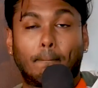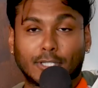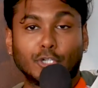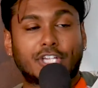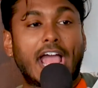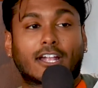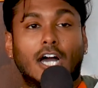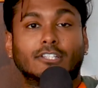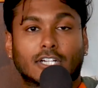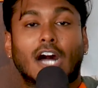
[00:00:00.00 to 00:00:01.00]
Blue check
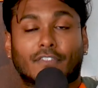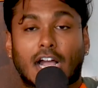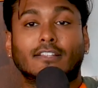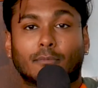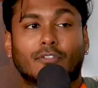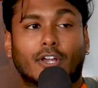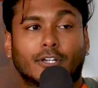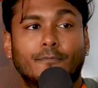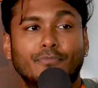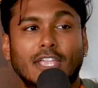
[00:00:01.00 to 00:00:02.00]
on the Gandhi
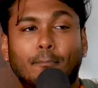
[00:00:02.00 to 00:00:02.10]
motherfucker.